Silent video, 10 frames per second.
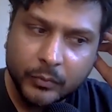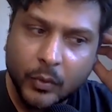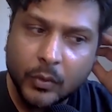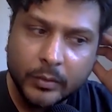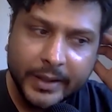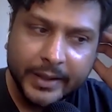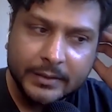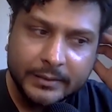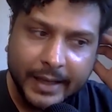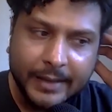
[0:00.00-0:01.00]
wo
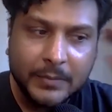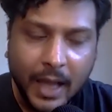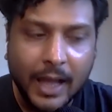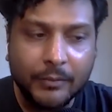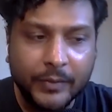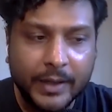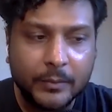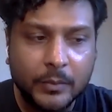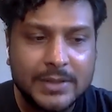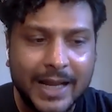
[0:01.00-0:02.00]
ek time tha where
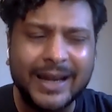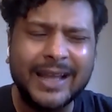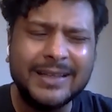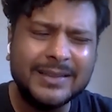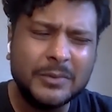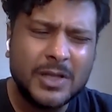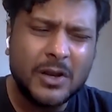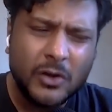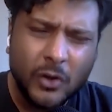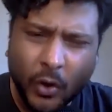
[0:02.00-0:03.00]
it was, and I think there was
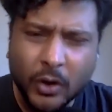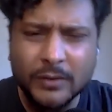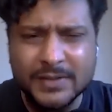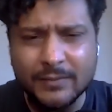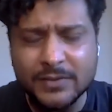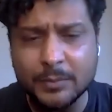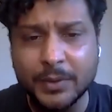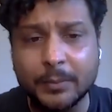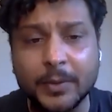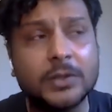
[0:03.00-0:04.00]
a lot of self
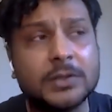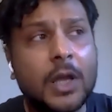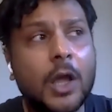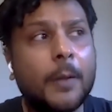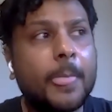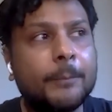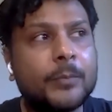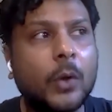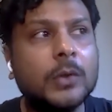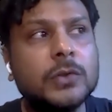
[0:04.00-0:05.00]
sympathy because.
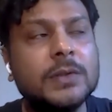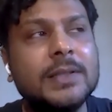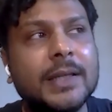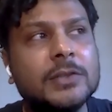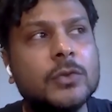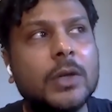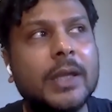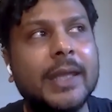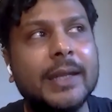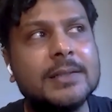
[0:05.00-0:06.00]
Also, the thing is, no,
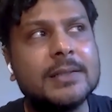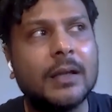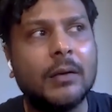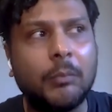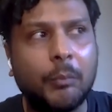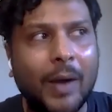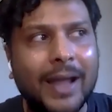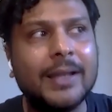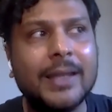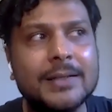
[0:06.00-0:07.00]
kids,
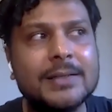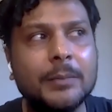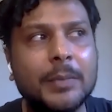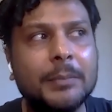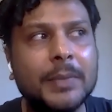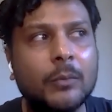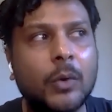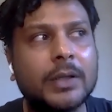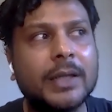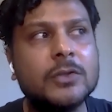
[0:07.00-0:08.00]
while kids can be mean,
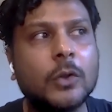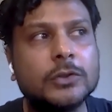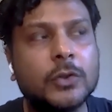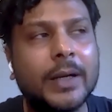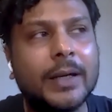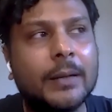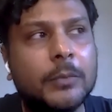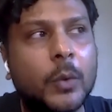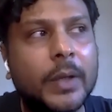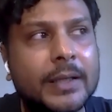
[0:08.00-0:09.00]
what kids also end
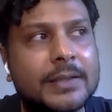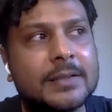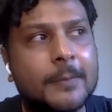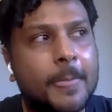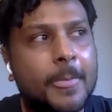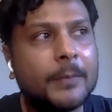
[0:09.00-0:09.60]
up doing is,